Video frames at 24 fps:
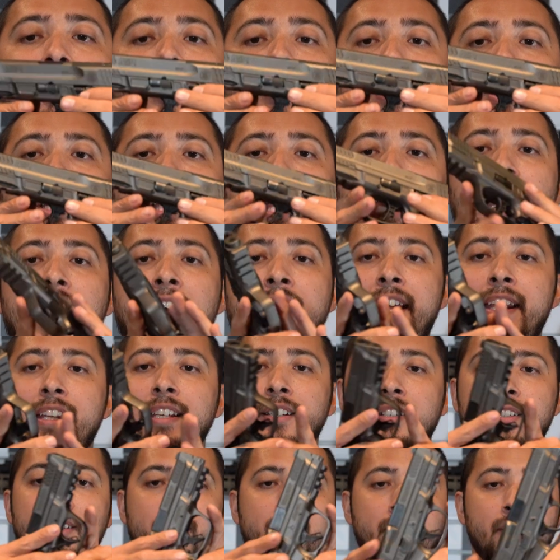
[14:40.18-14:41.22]
slide
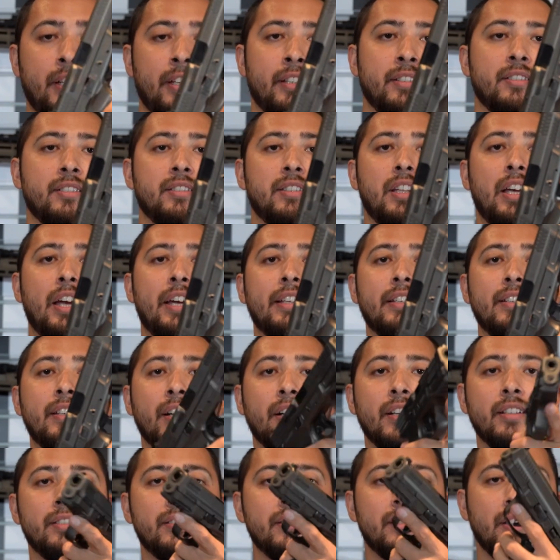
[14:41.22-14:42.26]
and slide
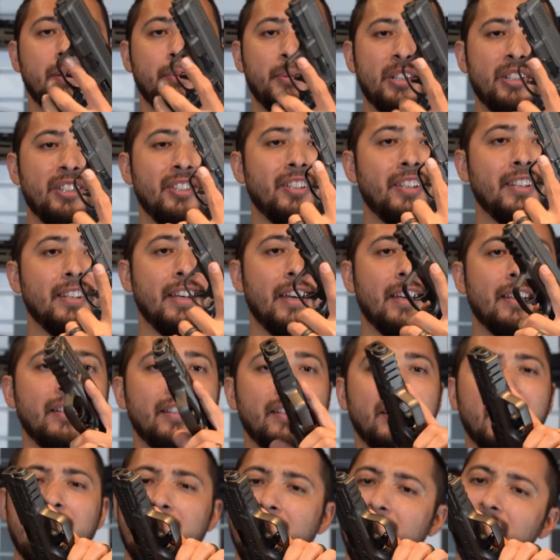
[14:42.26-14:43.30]
cuts. I mean, look at that.
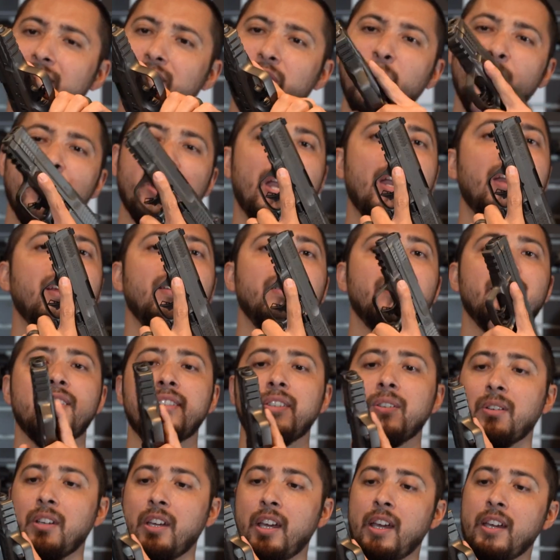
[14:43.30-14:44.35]
It's okay, it's
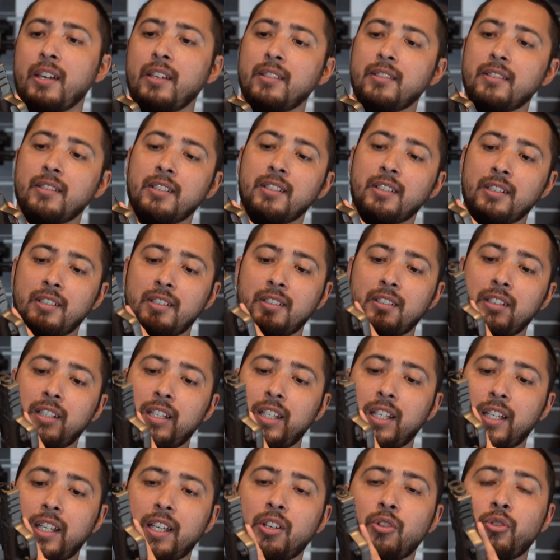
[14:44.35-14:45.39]
okay.
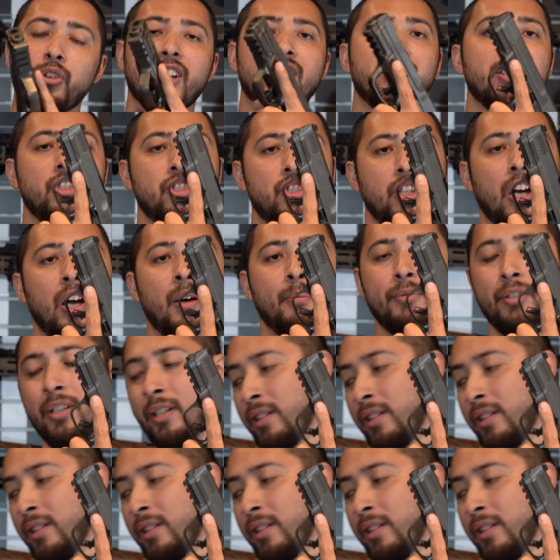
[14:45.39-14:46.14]
It'll get the job